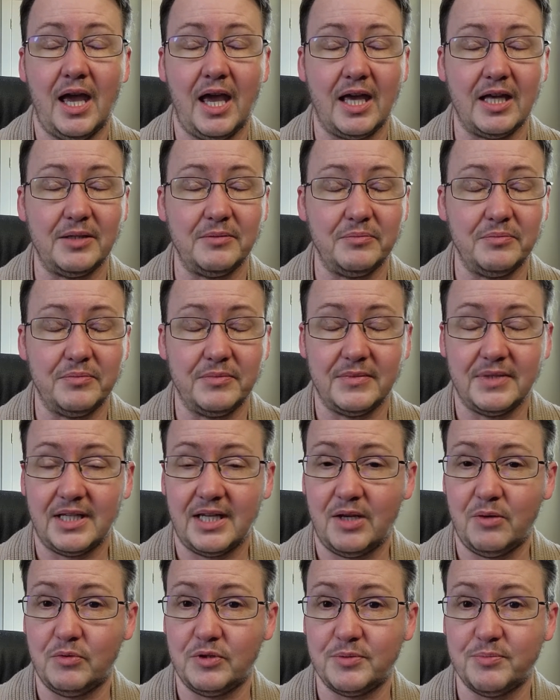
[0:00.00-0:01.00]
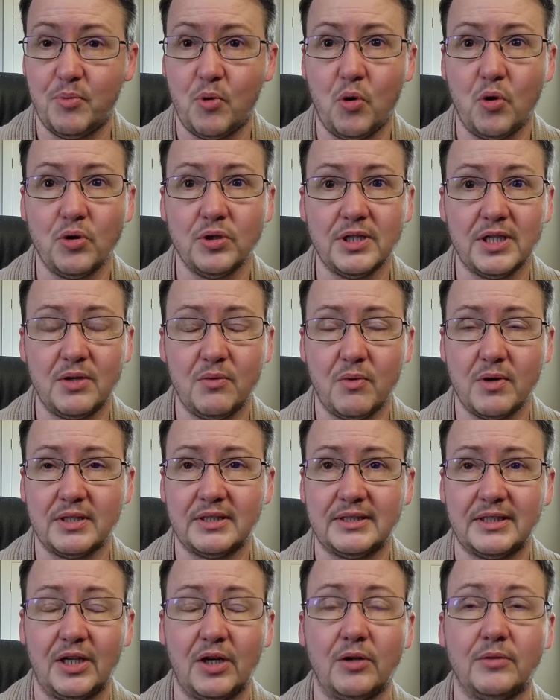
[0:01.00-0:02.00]
and he was bored. He
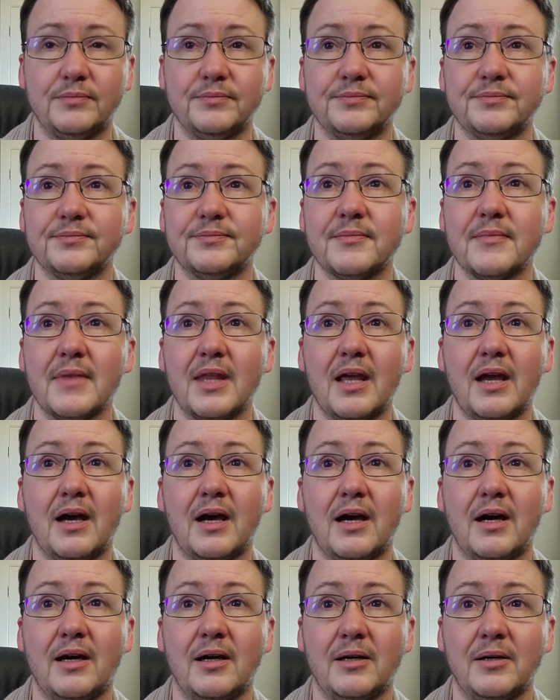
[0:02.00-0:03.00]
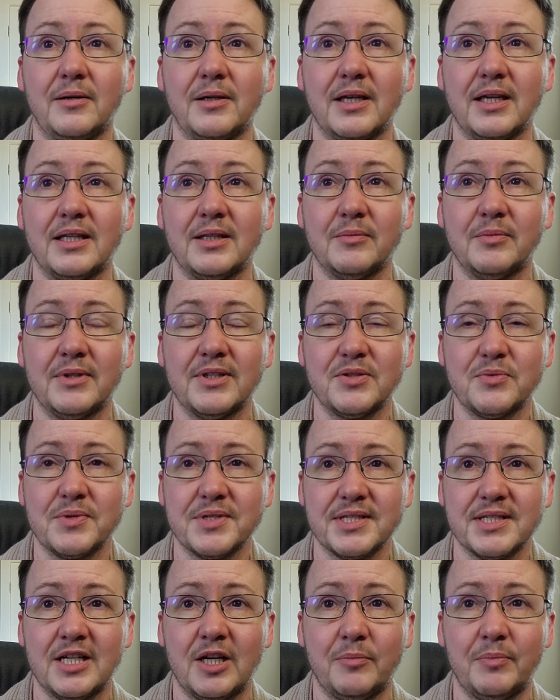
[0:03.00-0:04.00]
wanted to go, uh, and the place
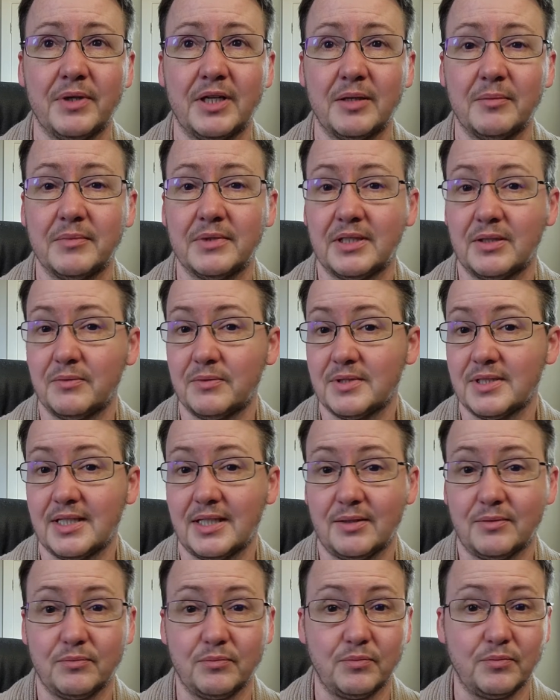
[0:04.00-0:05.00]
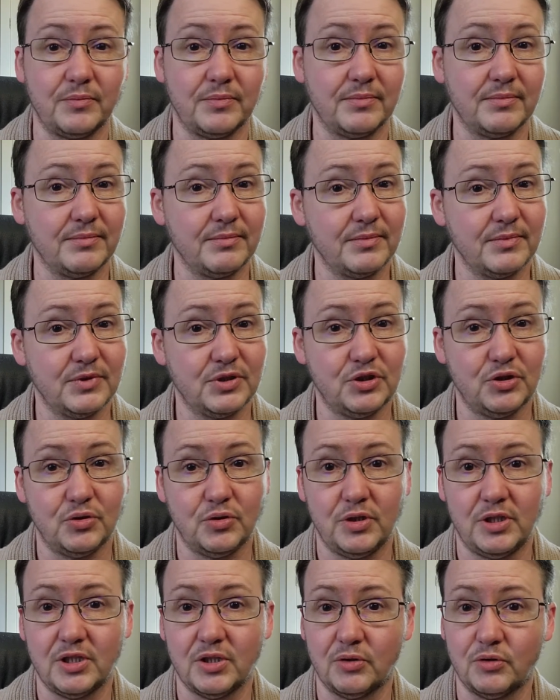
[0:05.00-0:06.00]
wasn't helping him. And I was like,
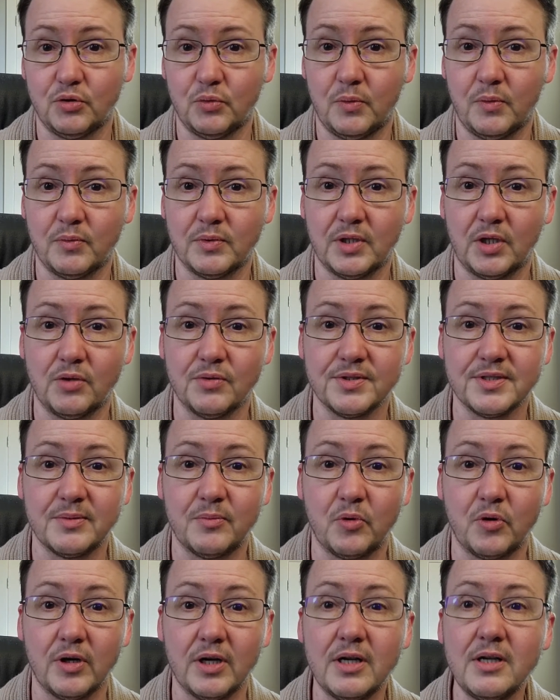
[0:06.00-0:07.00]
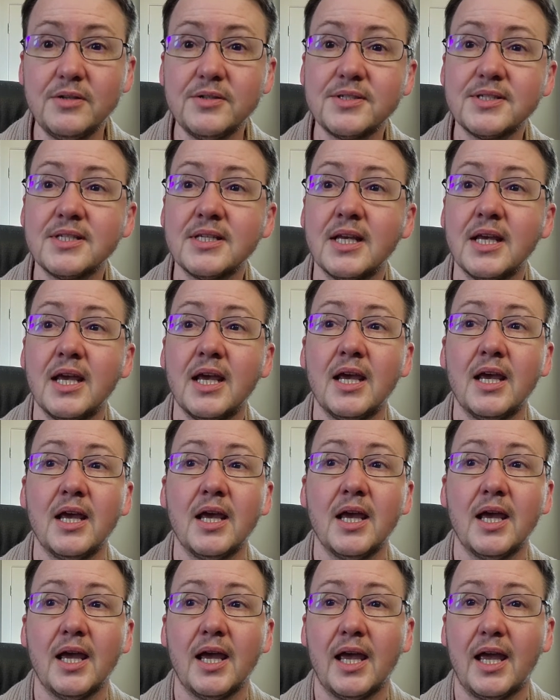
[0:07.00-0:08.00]
you know, do we want to go somewhere else?
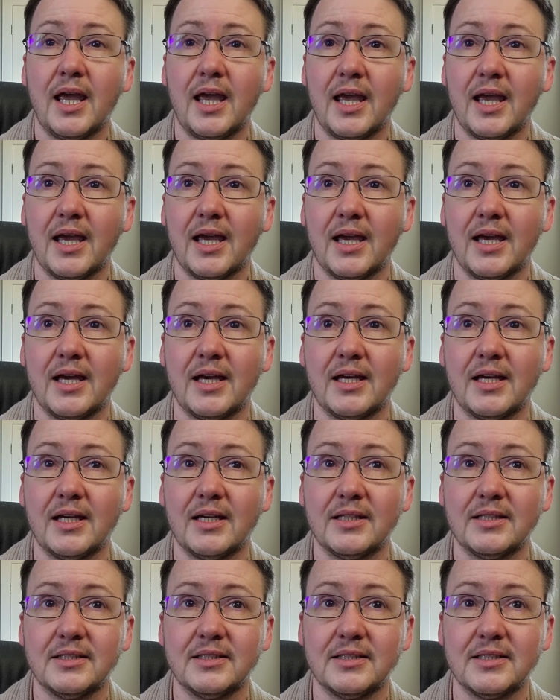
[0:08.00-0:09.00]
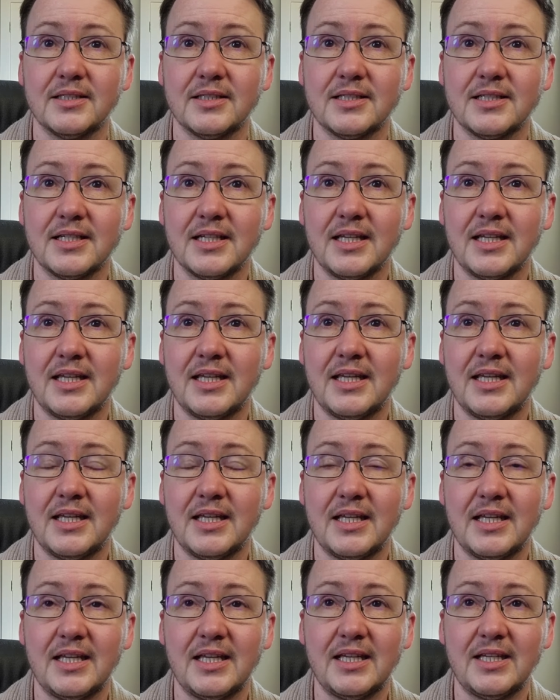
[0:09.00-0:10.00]
And
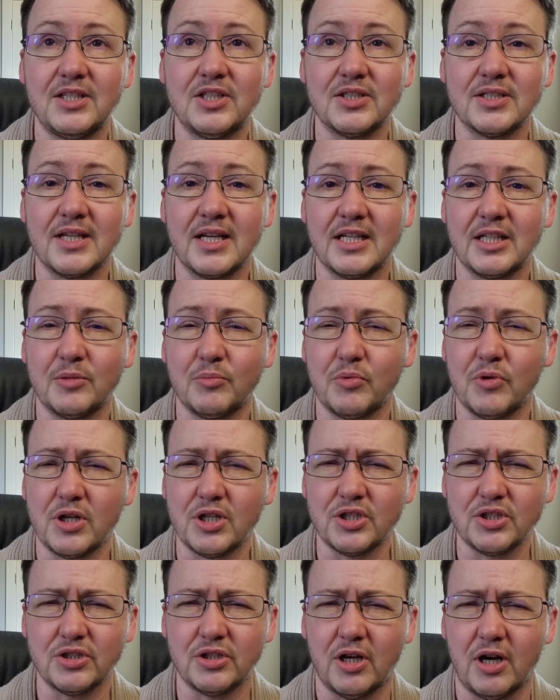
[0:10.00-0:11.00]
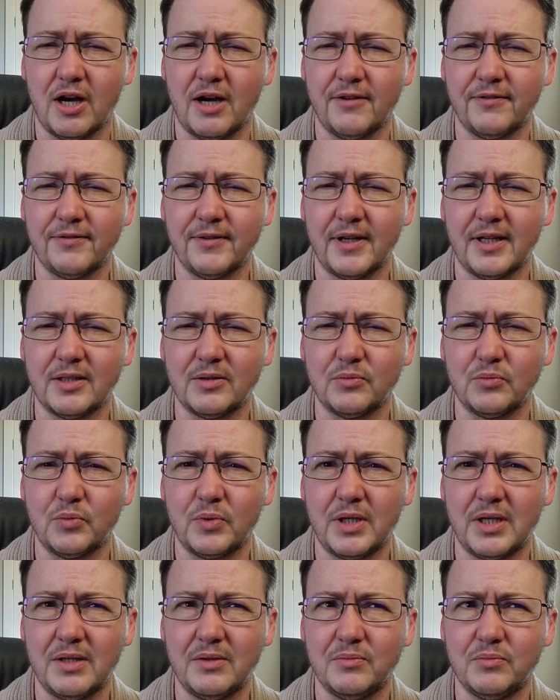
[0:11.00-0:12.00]
he just kind of brushed it off, and
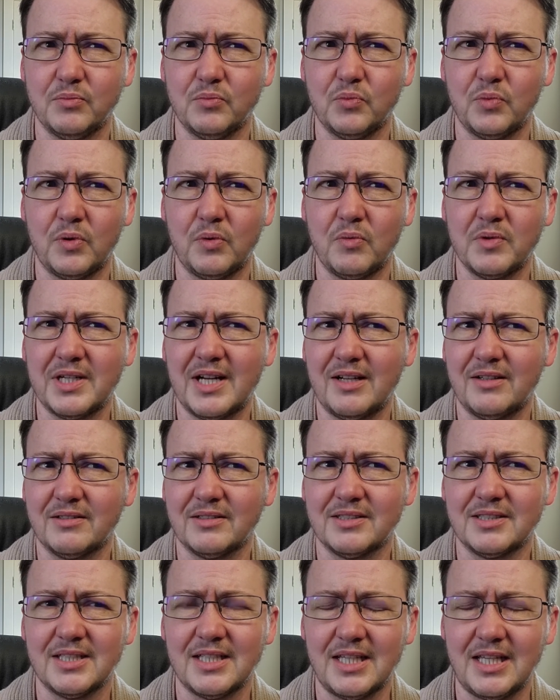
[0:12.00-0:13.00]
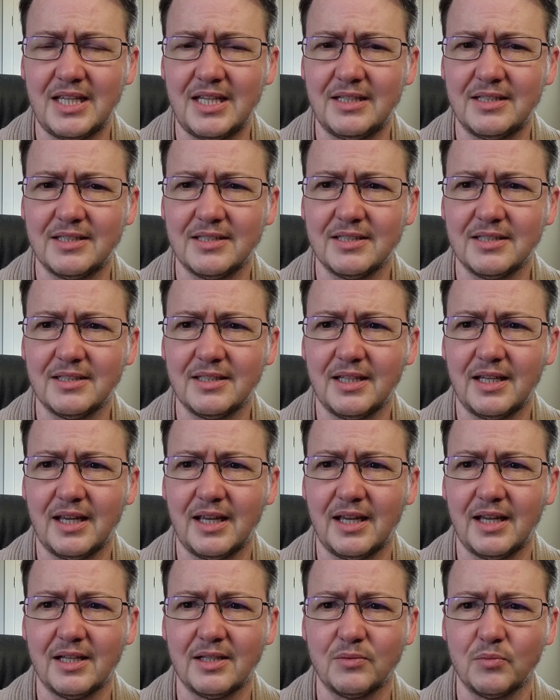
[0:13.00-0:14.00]
we, we went out to eat
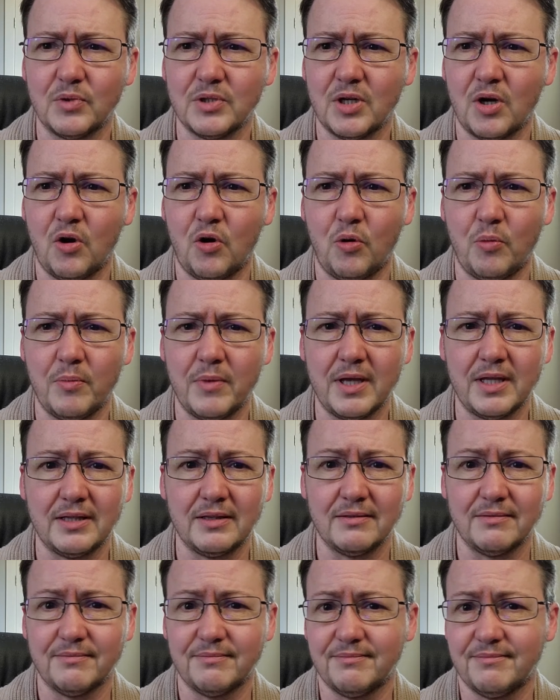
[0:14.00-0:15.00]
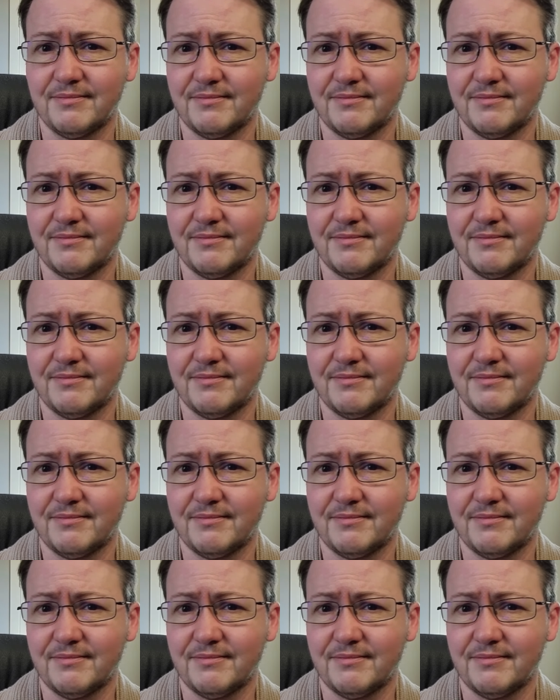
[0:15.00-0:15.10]
and went home, and